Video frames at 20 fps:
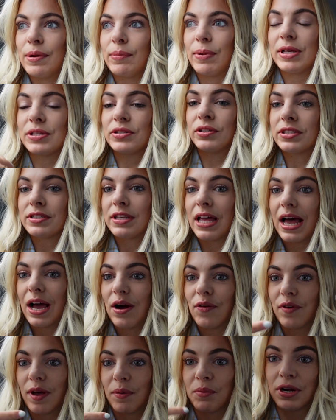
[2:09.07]
But it's also that
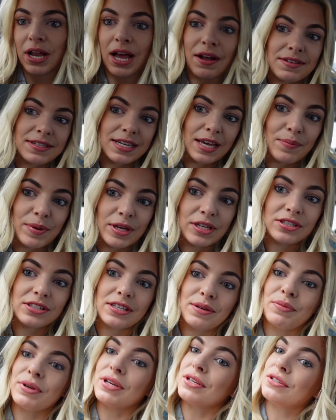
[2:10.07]
outfit I'm going to have to take
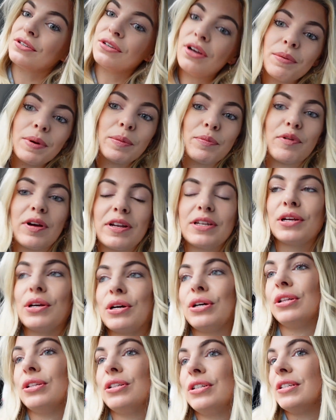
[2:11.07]
pictures in, but it's not my branding
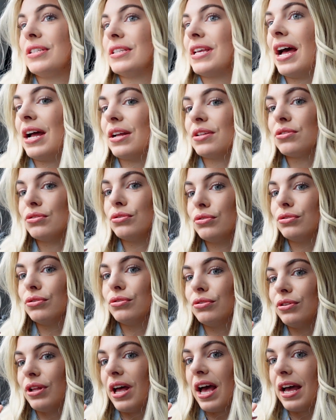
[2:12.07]
colours at
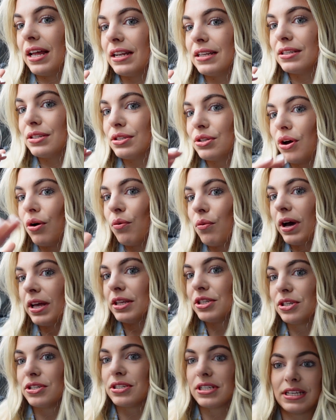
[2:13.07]
all and not what
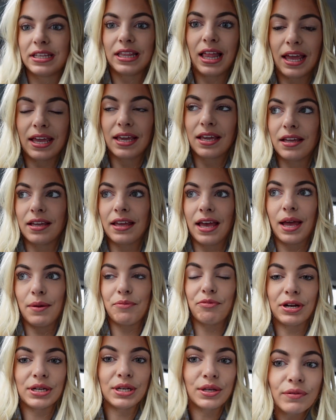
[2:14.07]
I'd usually like get a
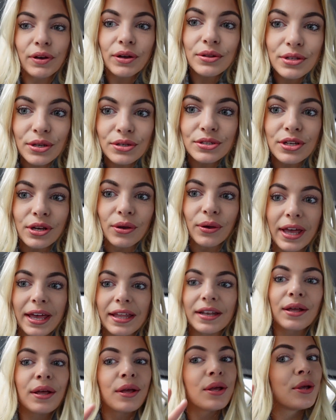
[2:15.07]
branding photo shoot in.